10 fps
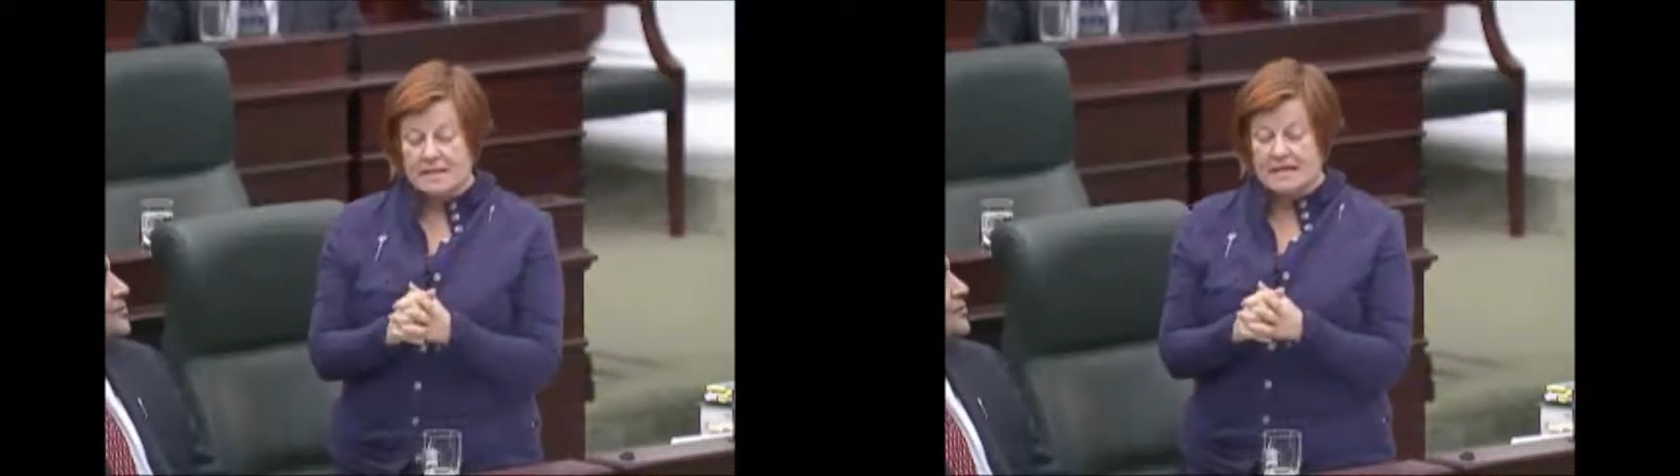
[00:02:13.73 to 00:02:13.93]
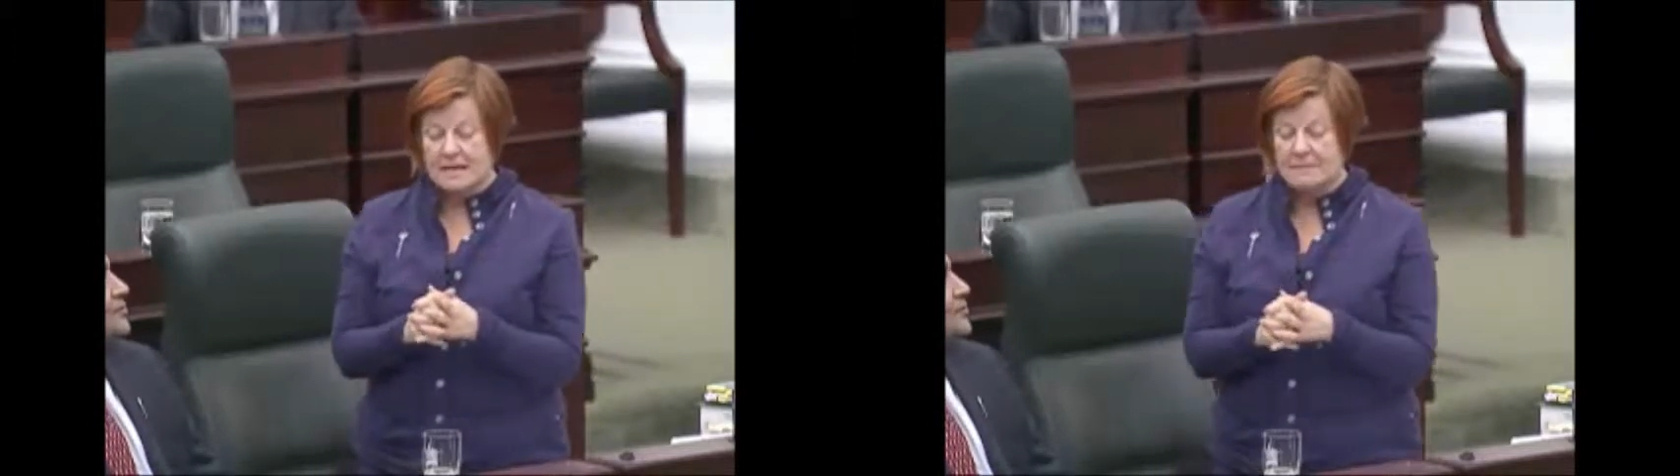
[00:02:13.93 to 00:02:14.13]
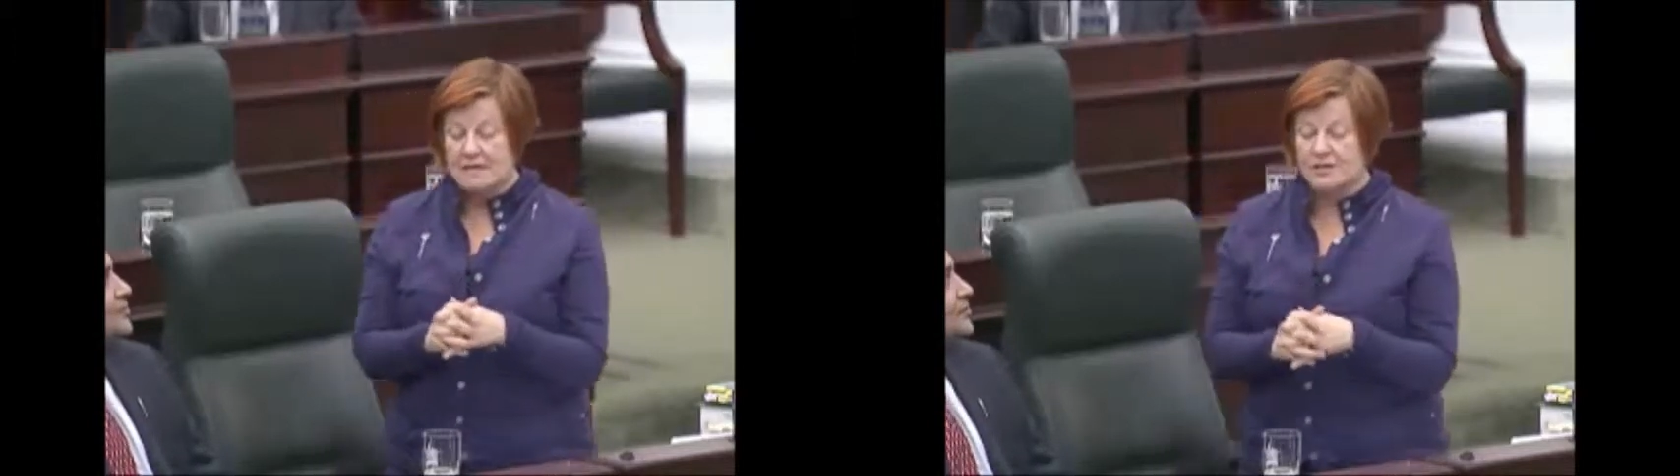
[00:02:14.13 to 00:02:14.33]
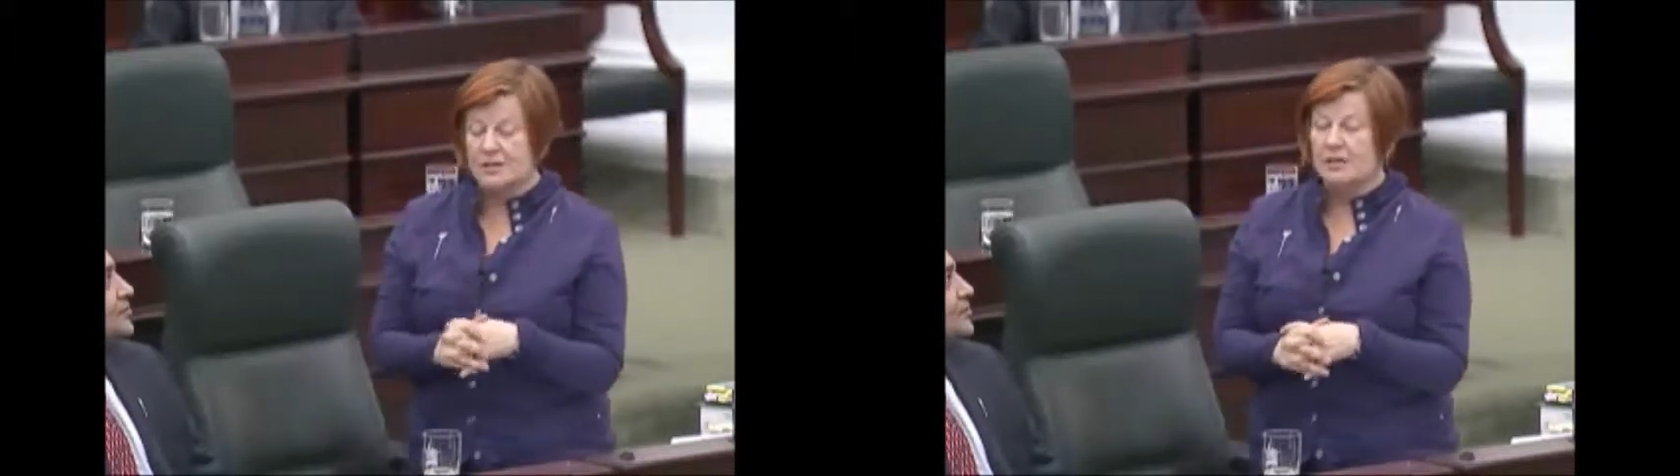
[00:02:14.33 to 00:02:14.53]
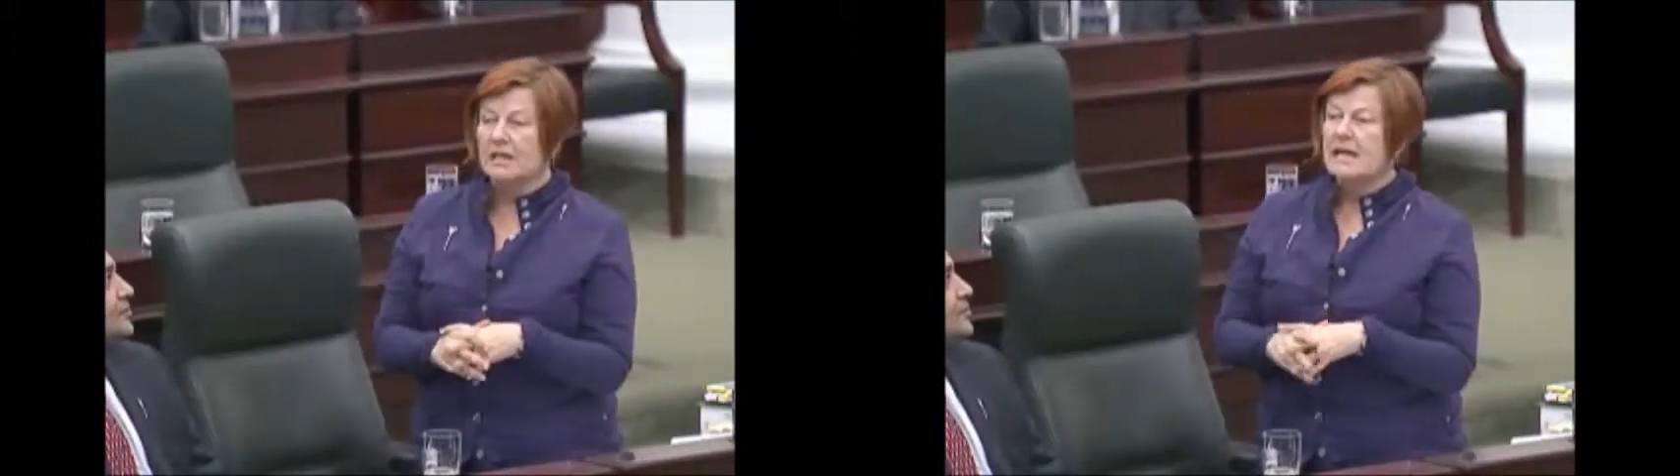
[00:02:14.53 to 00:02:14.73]
Back to the same
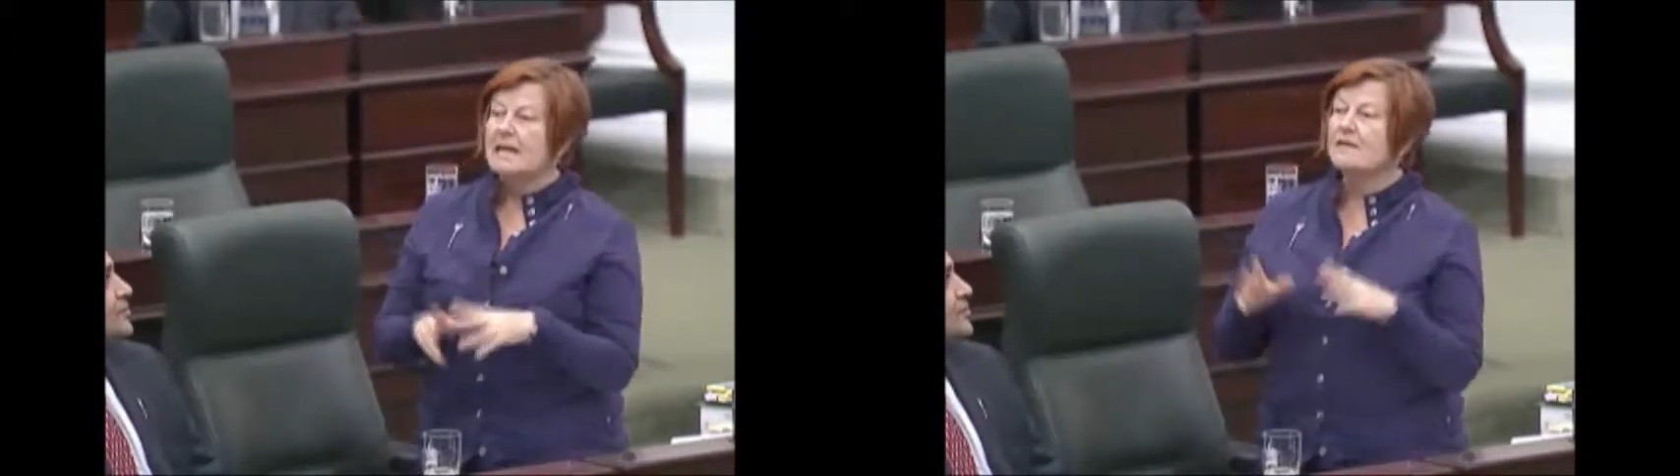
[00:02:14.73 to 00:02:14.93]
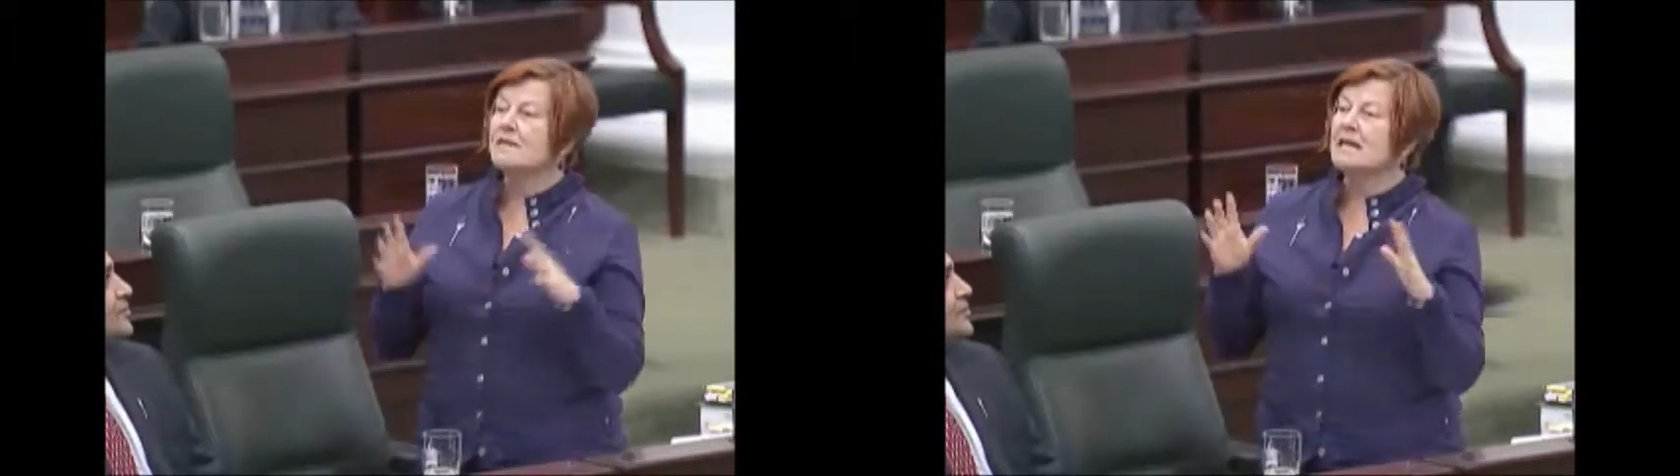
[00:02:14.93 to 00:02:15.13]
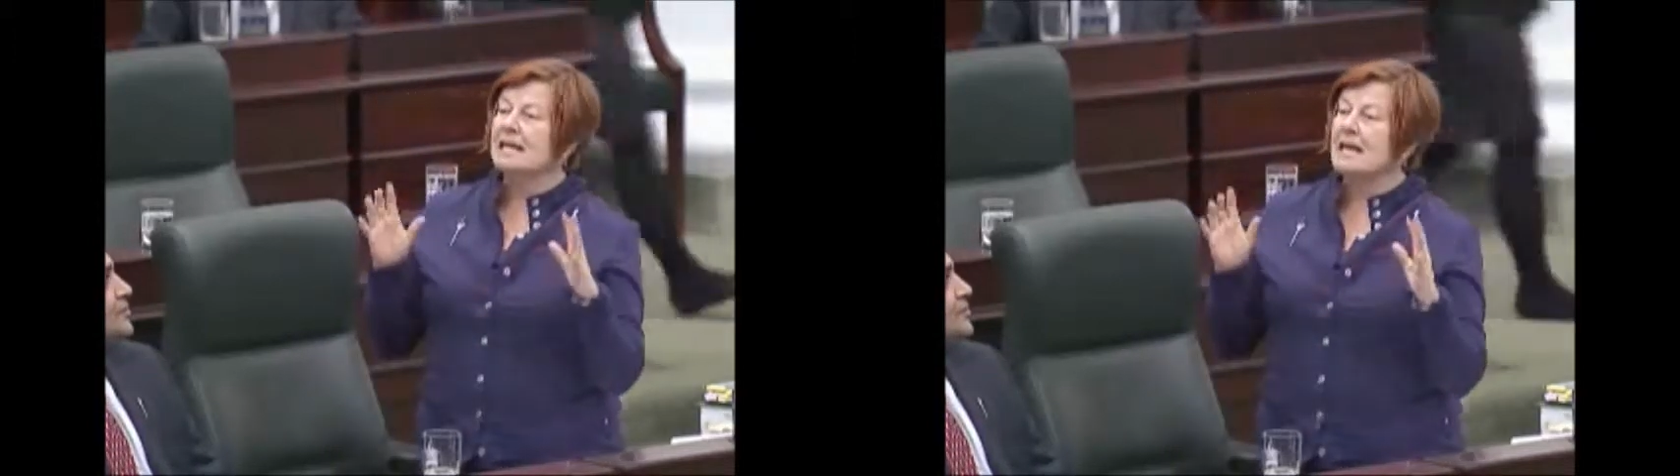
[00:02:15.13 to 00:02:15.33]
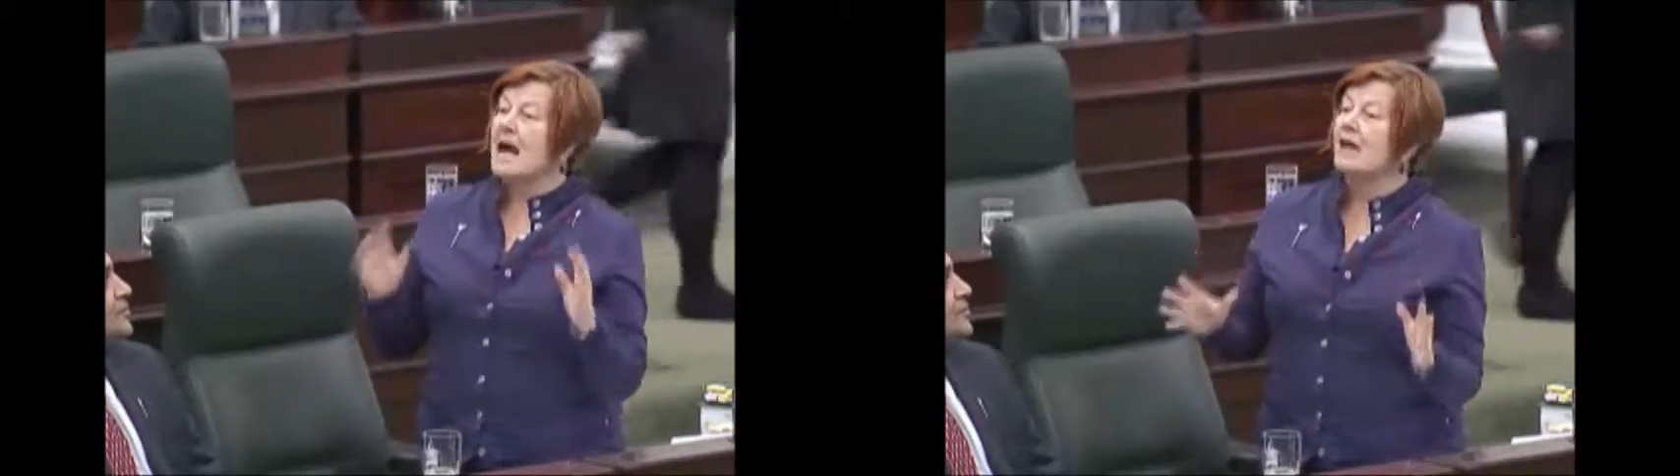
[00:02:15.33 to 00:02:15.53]
minister. Given that in